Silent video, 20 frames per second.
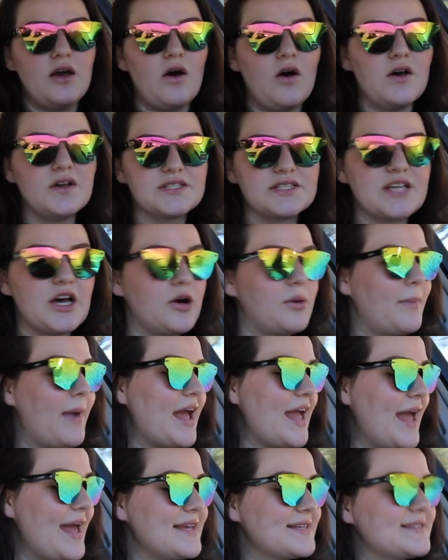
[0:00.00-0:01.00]
Also,
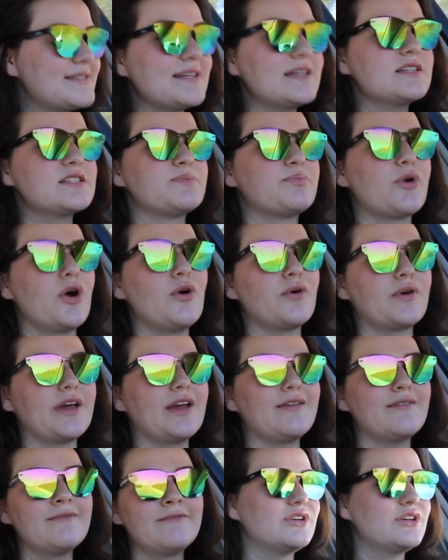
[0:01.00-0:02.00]
my AC is
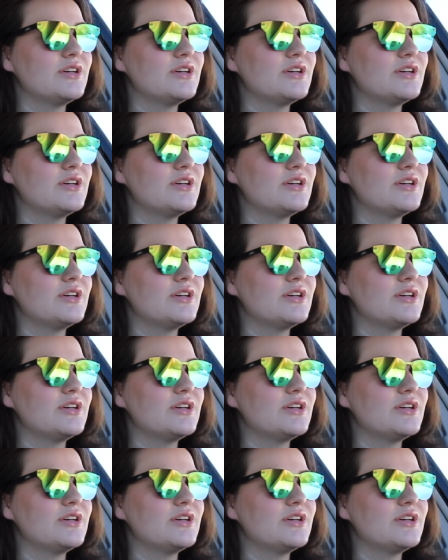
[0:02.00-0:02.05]
broken.